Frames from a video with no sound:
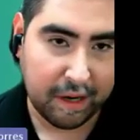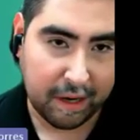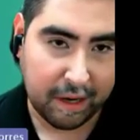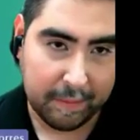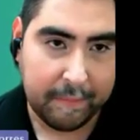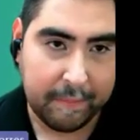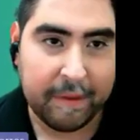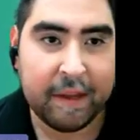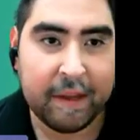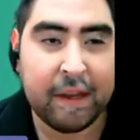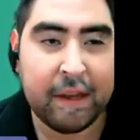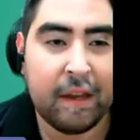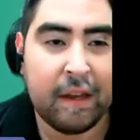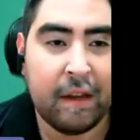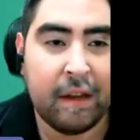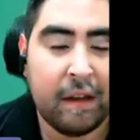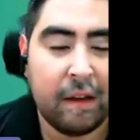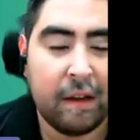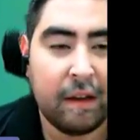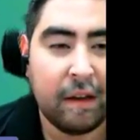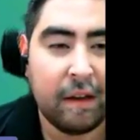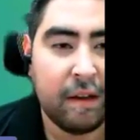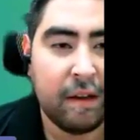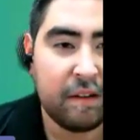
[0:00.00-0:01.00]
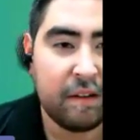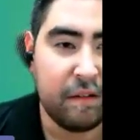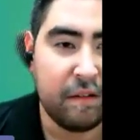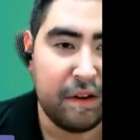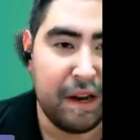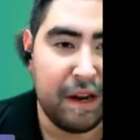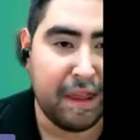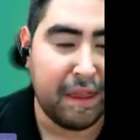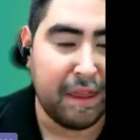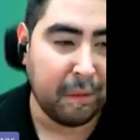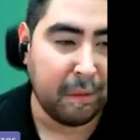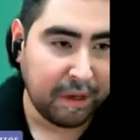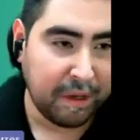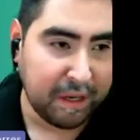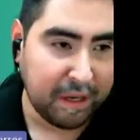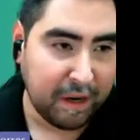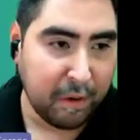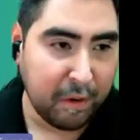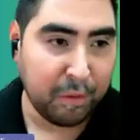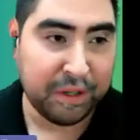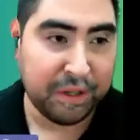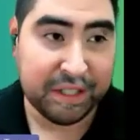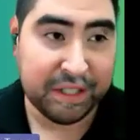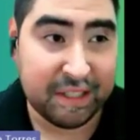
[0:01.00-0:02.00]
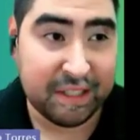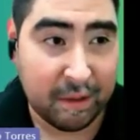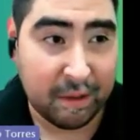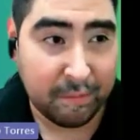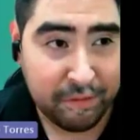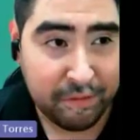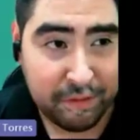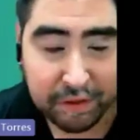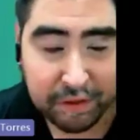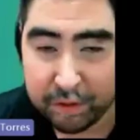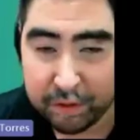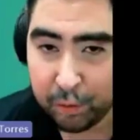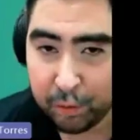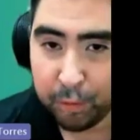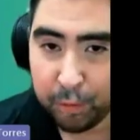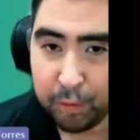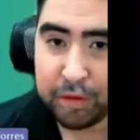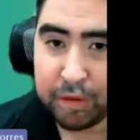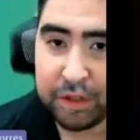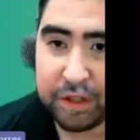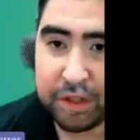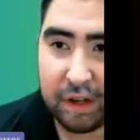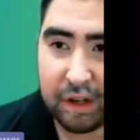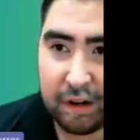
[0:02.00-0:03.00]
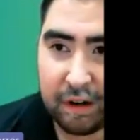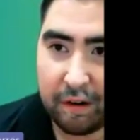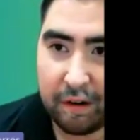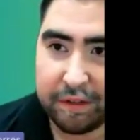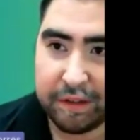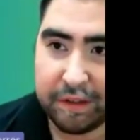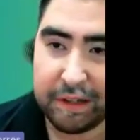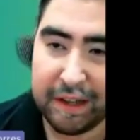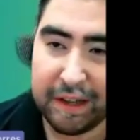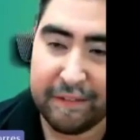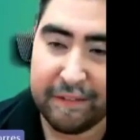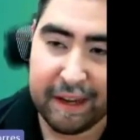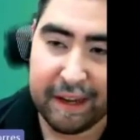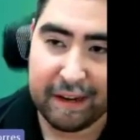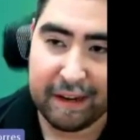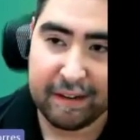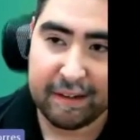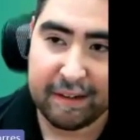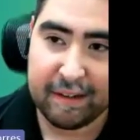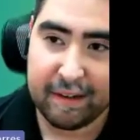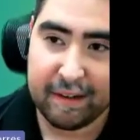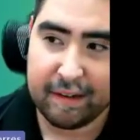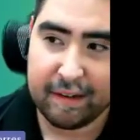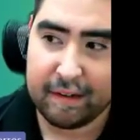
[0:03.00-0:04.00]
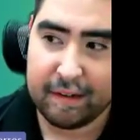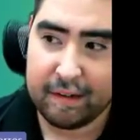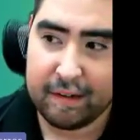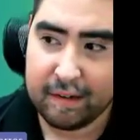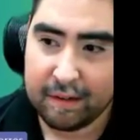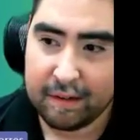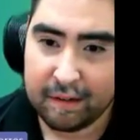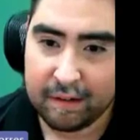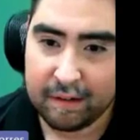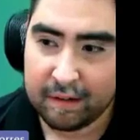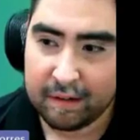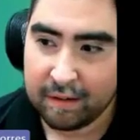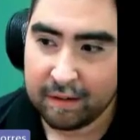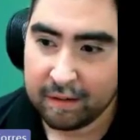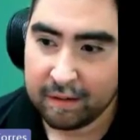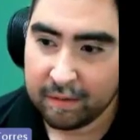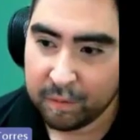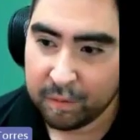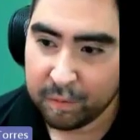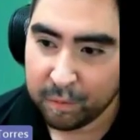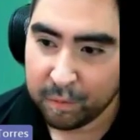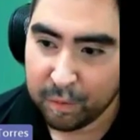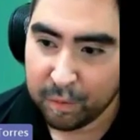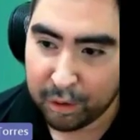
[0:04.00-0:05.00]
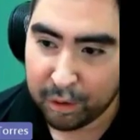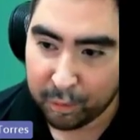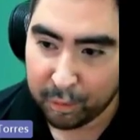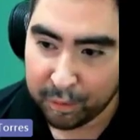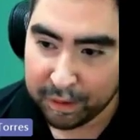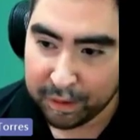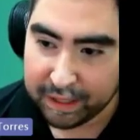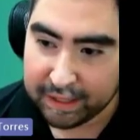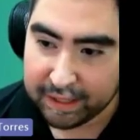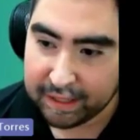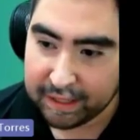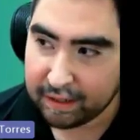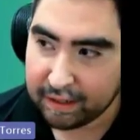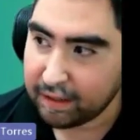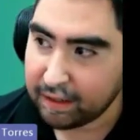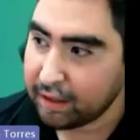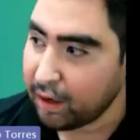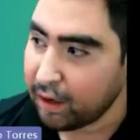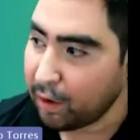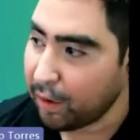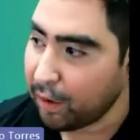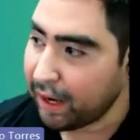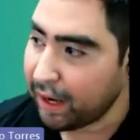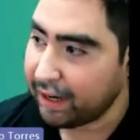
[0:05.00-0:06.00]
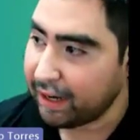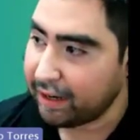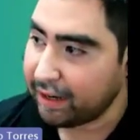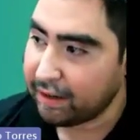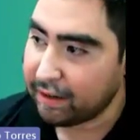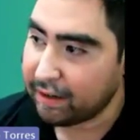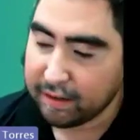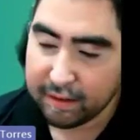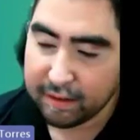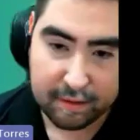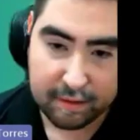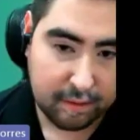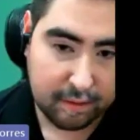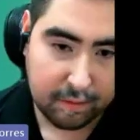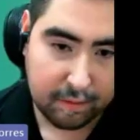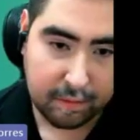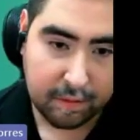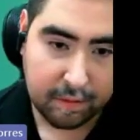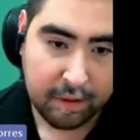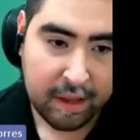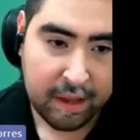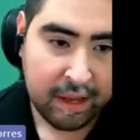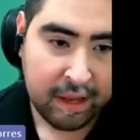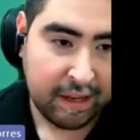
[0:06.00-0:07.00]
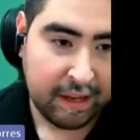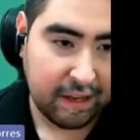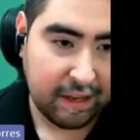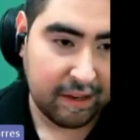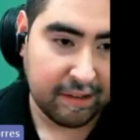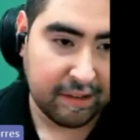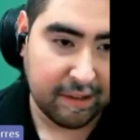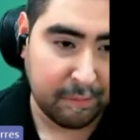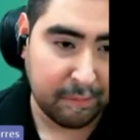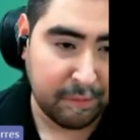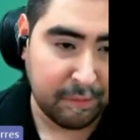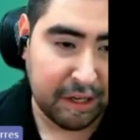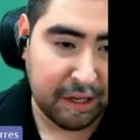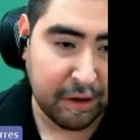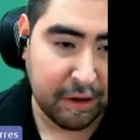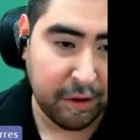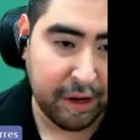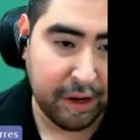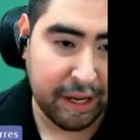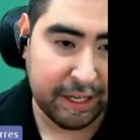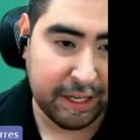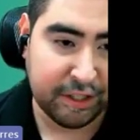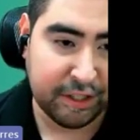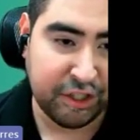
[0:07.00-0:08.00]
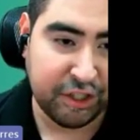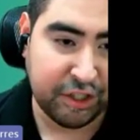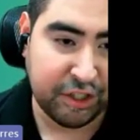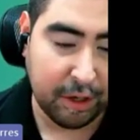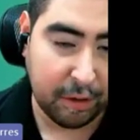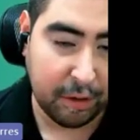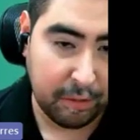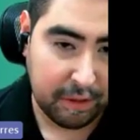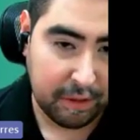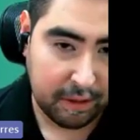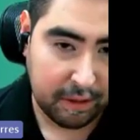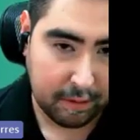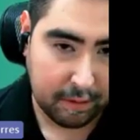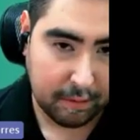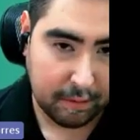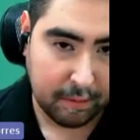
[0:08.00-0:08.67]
Okay, so now that we know what some of the tools are on the left-hand side, what we can go ahead and do is I'm going to go ahead and show